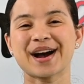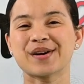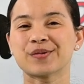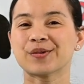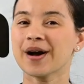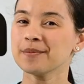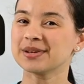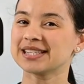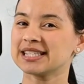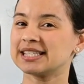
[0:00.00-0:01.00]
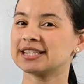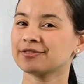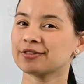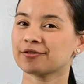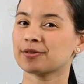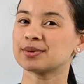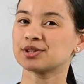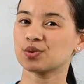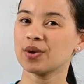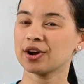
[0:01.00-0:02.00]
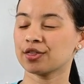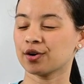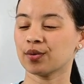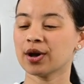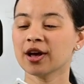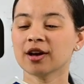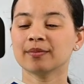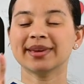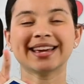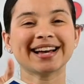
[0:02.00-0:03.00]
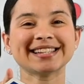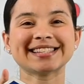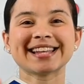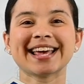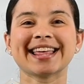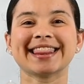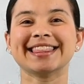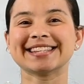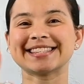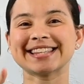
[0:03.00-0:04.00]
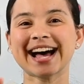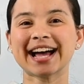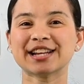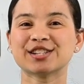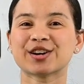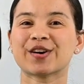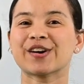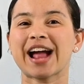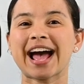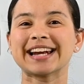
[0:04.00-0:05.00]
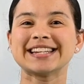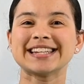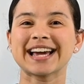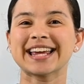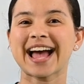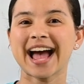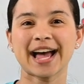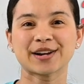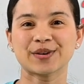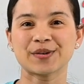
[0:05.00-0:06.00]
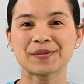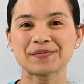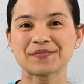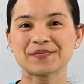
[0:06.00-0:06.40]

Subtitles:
A rhombus is different from a square though, because the sides are at a diagonal.